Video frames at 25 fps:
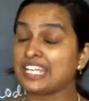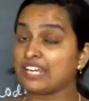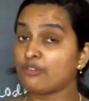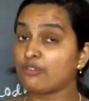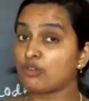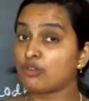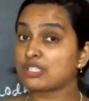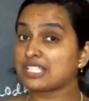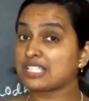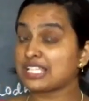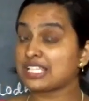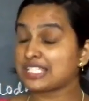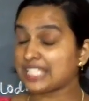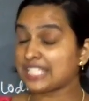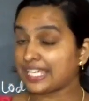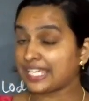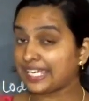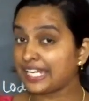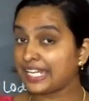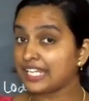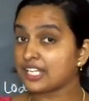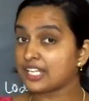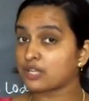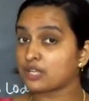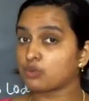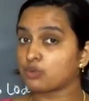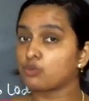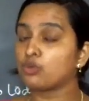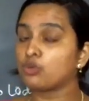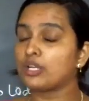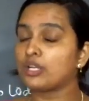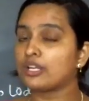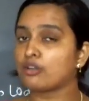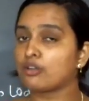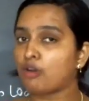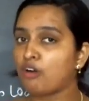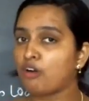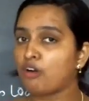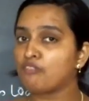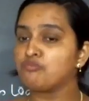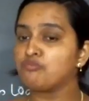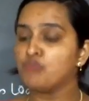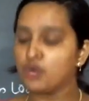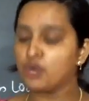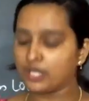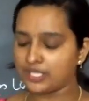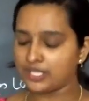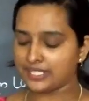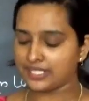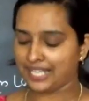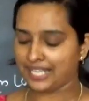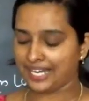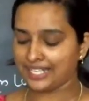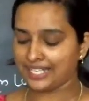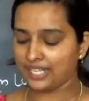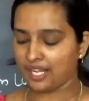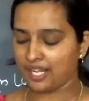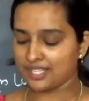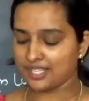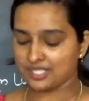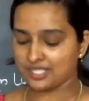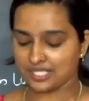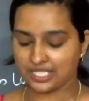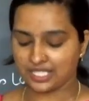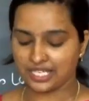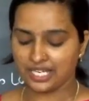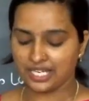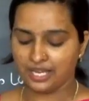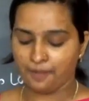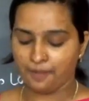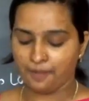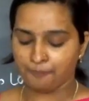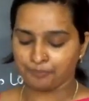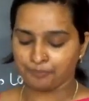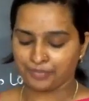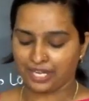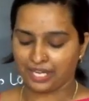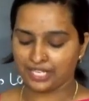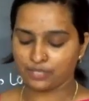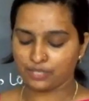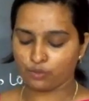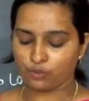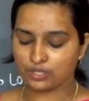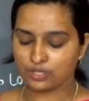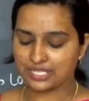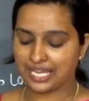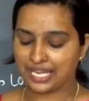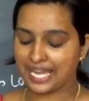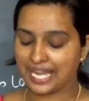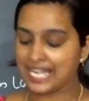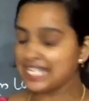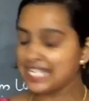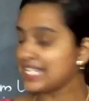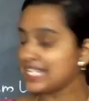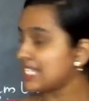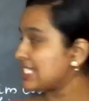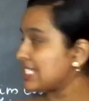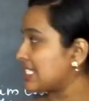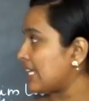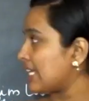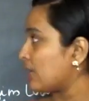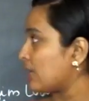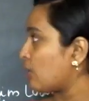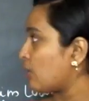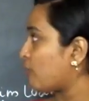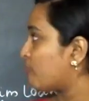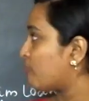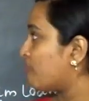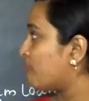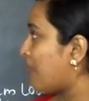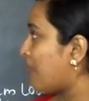He was the second ruler of Mughal dynasty. And he was the eldest son of